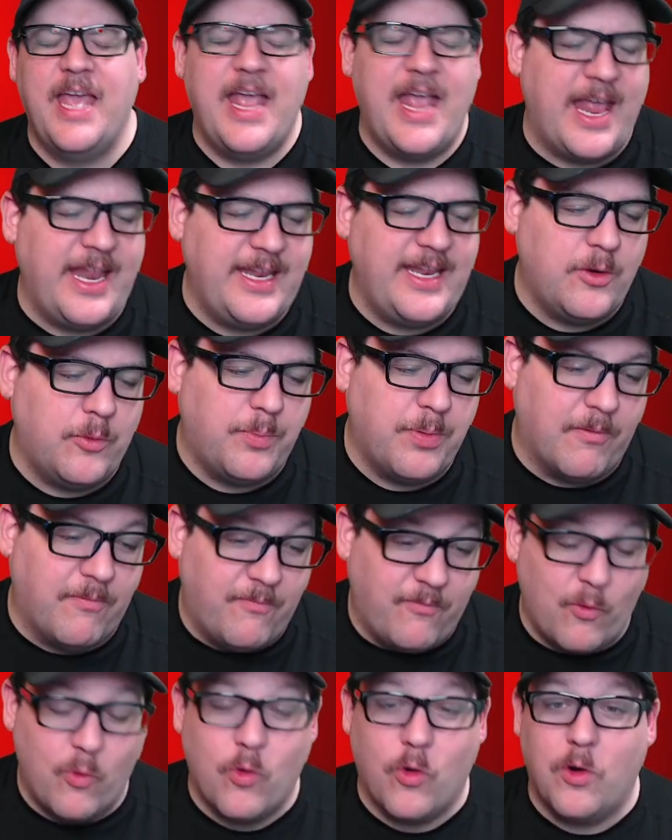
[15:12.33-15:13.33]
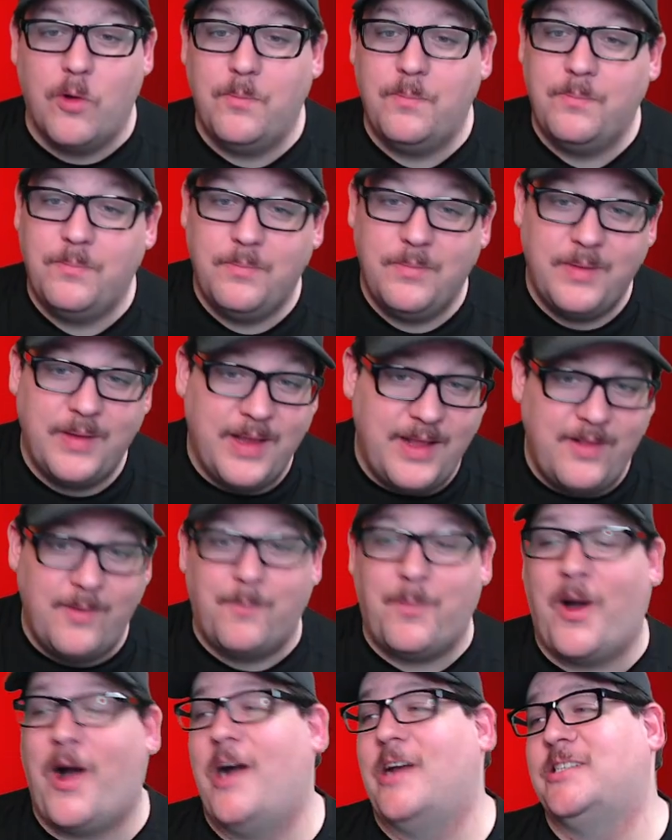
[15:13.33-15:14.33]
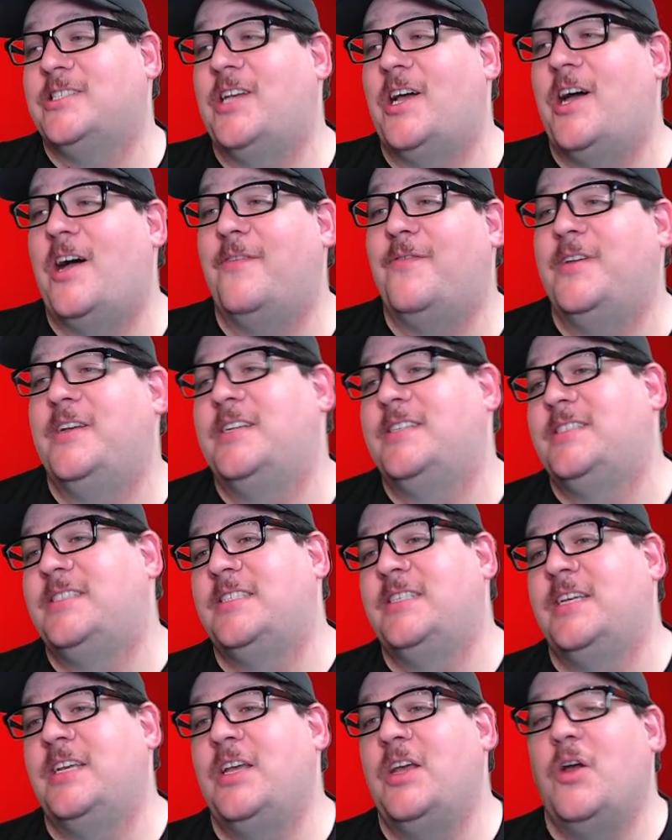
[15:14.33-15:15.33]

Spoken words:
and it'll perform in the box office